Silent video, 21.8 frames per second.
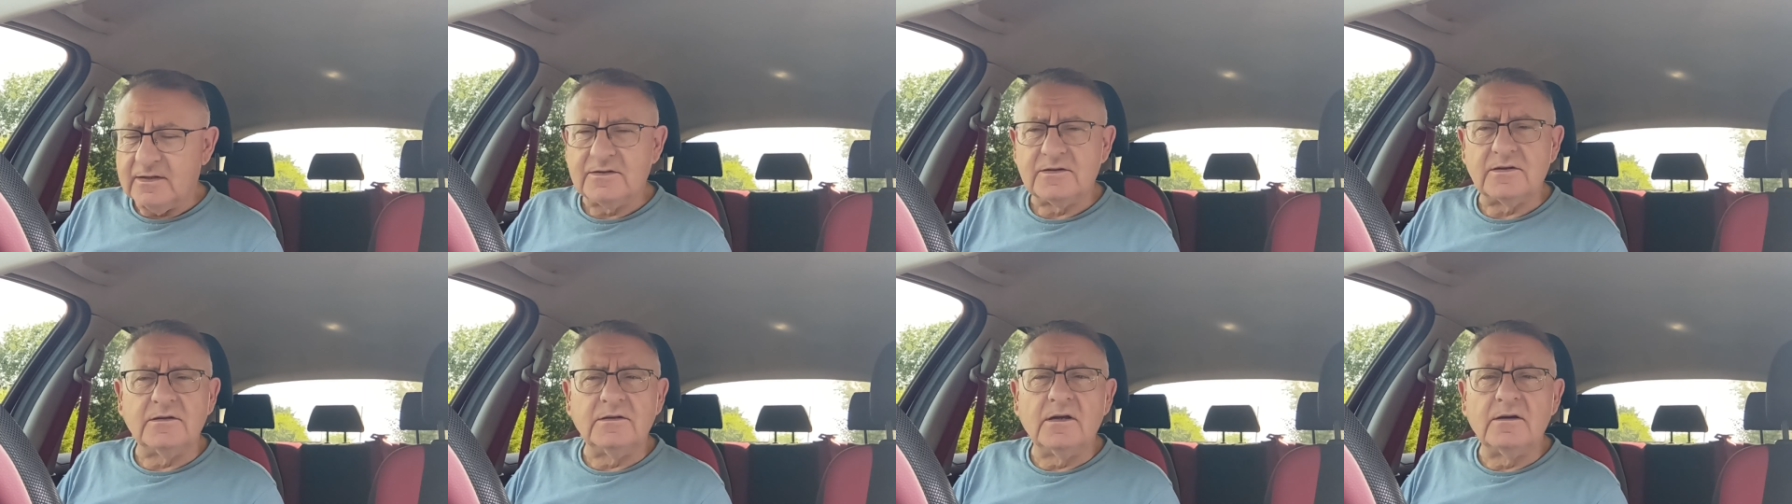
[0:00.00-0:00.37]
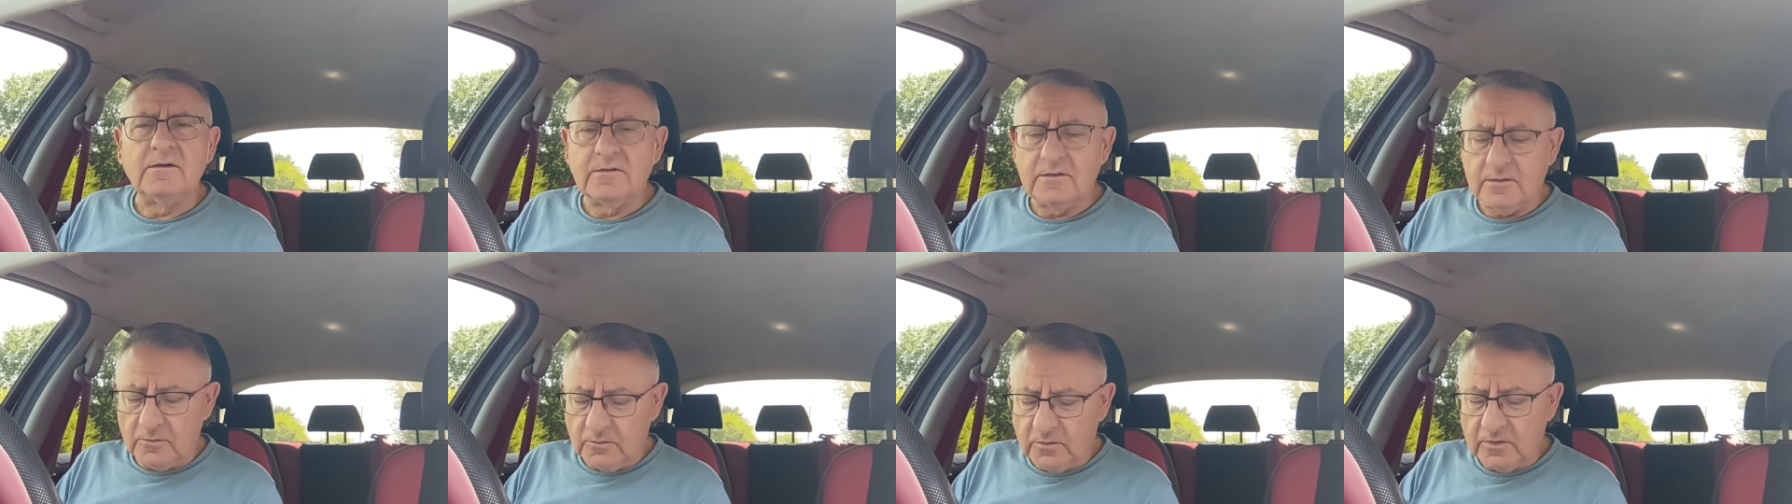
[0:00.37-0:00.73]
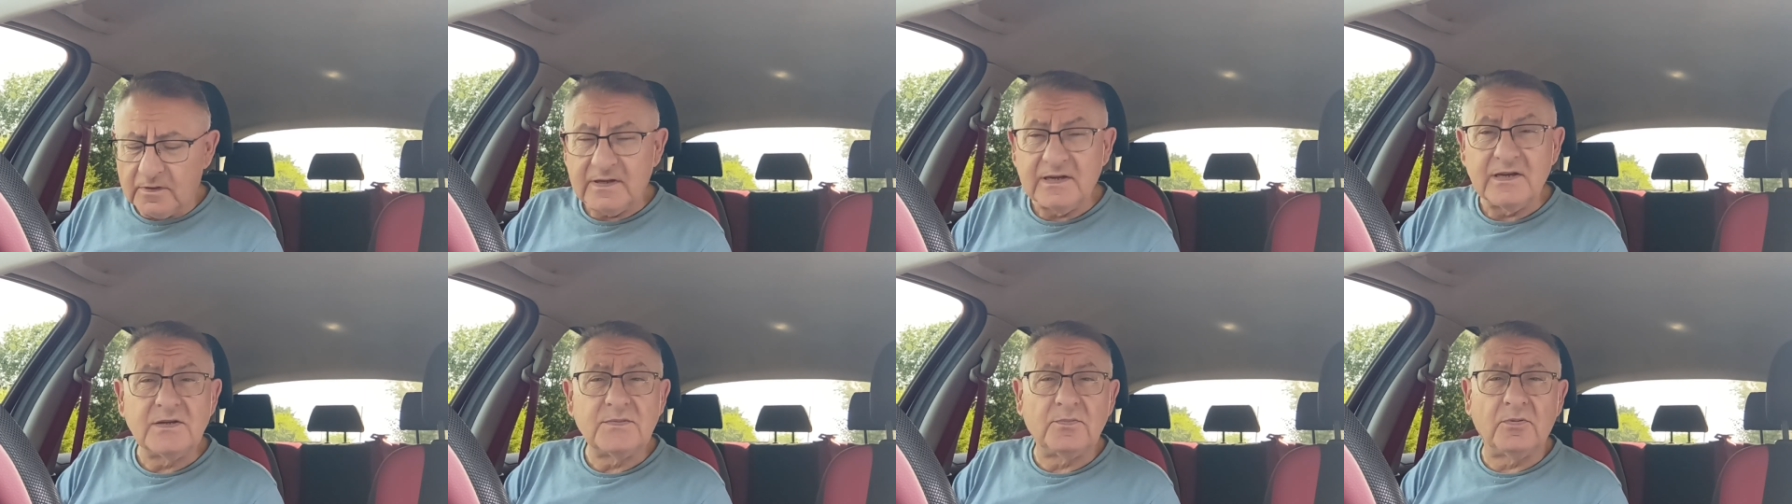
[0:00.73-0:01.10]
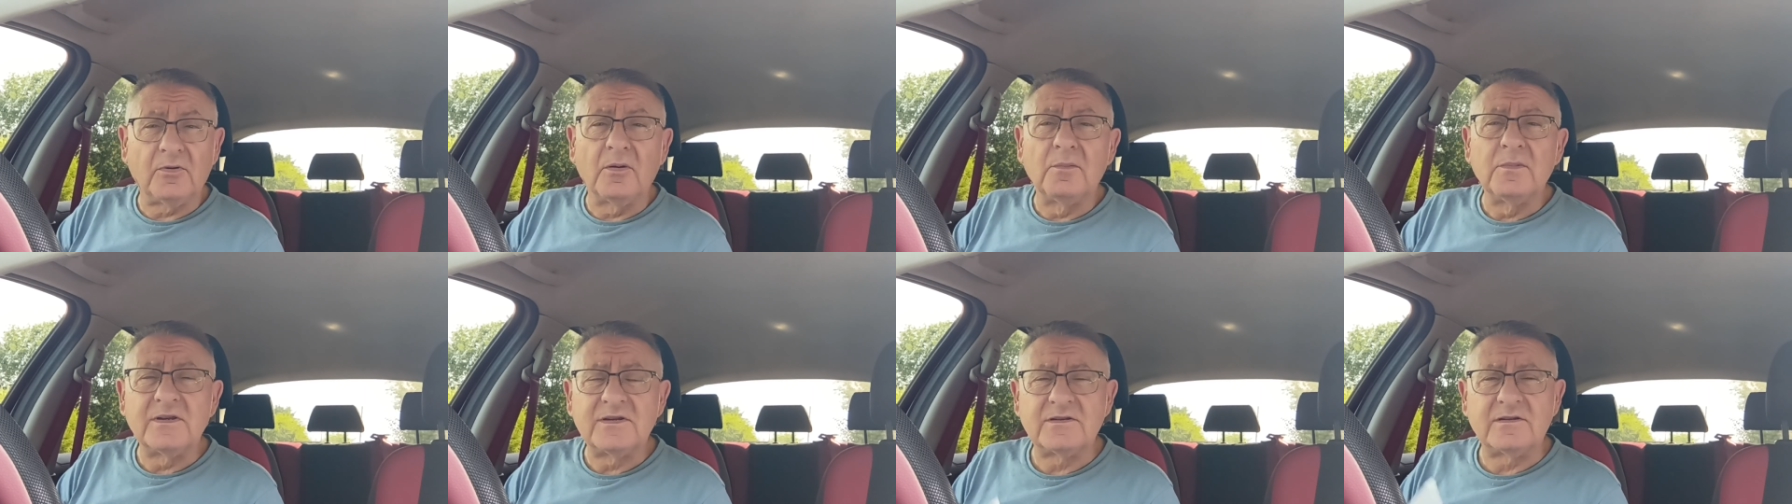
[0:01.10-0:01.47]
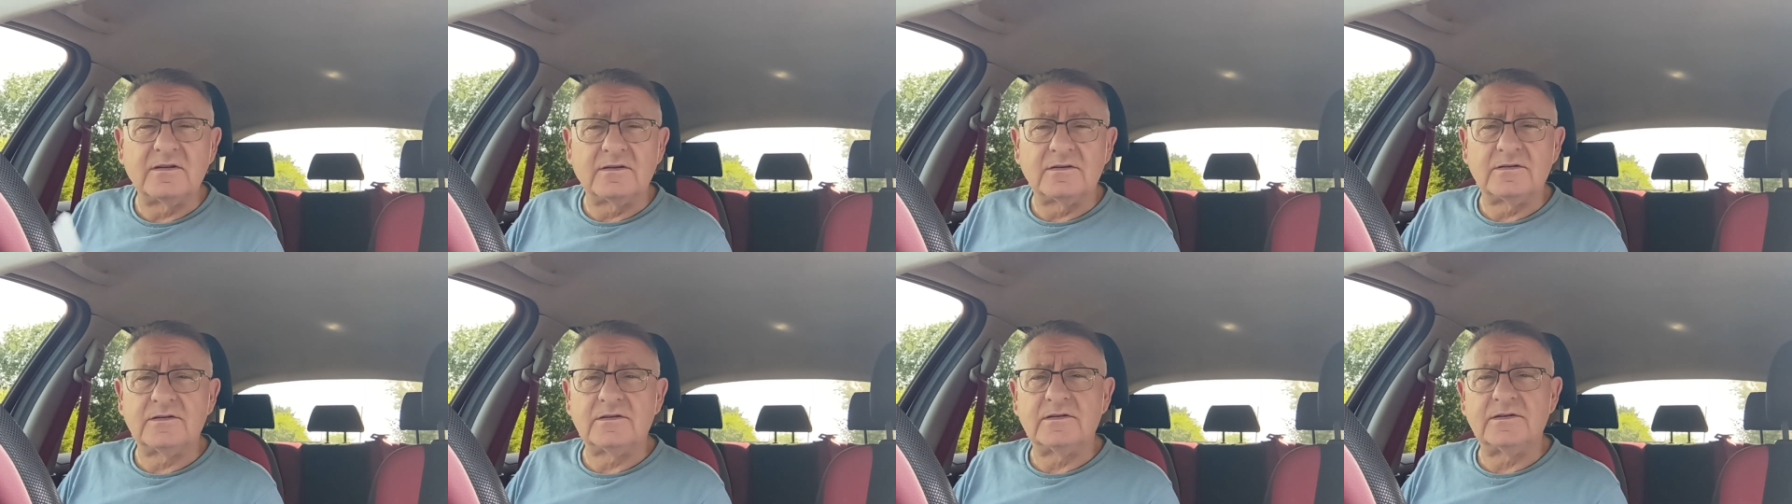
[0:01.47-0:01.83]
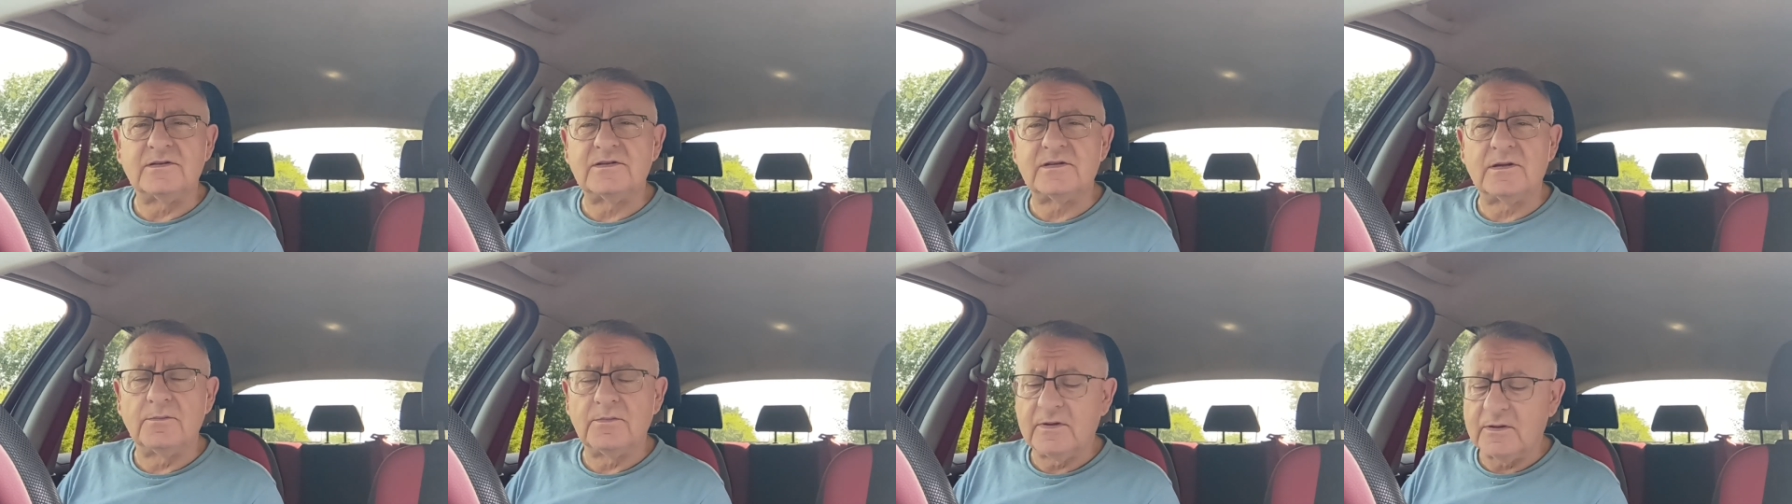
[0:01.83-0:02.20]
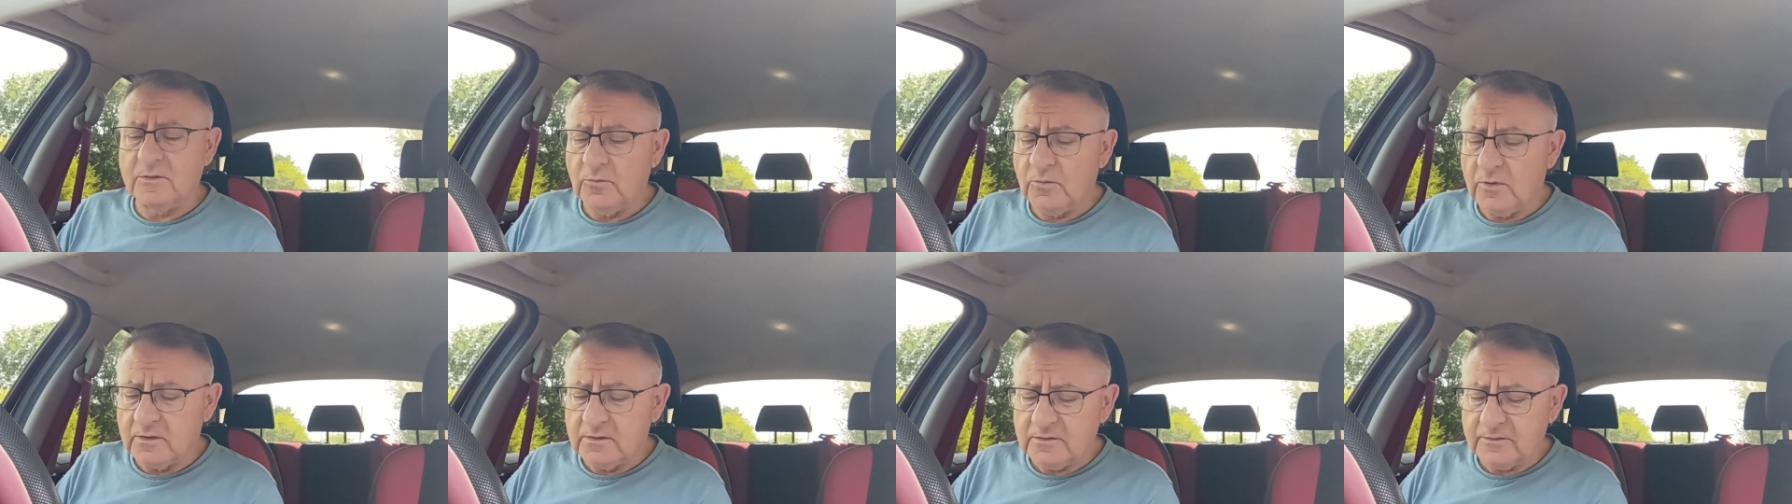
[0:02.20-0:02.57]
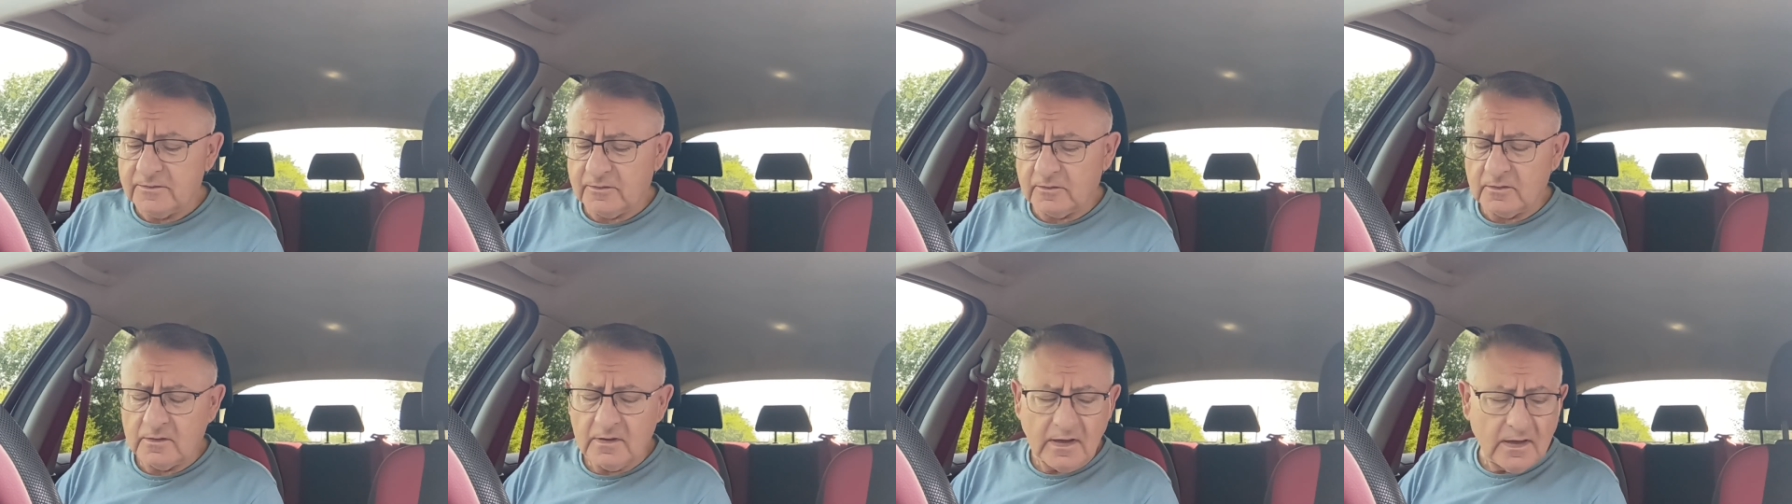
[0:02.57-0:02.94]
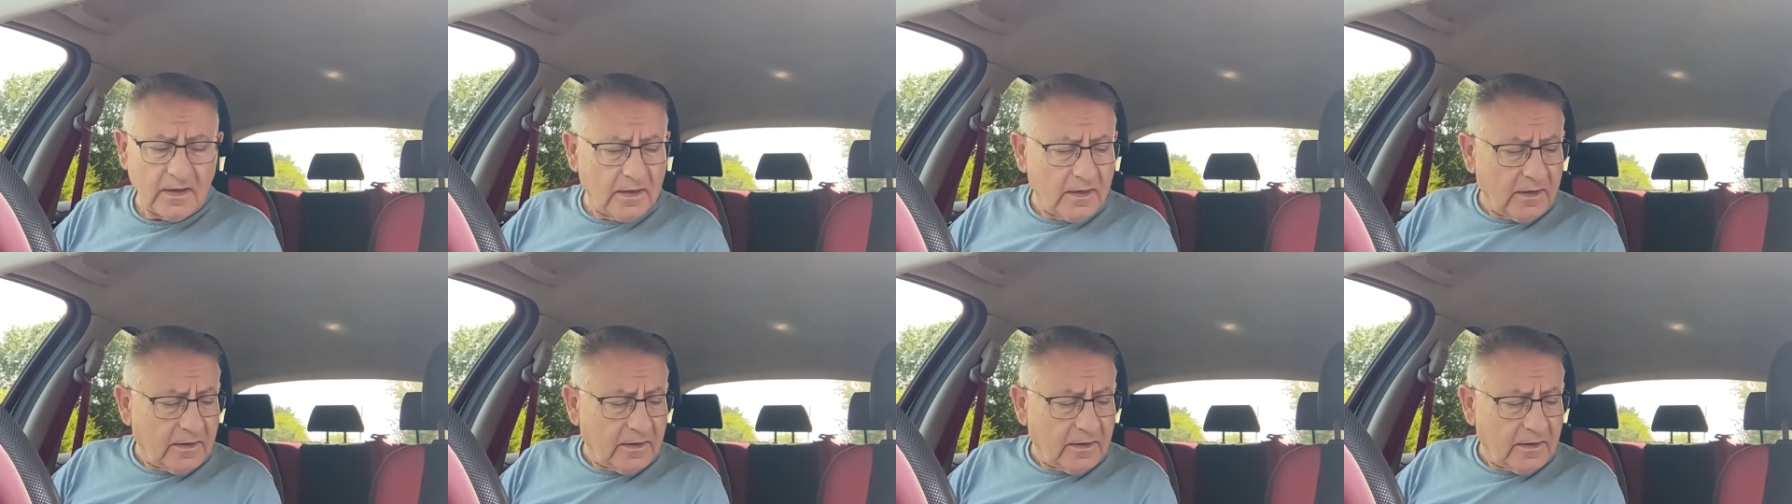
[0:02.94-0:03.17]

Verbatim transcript: and to know that what He's promised us is something wonderful.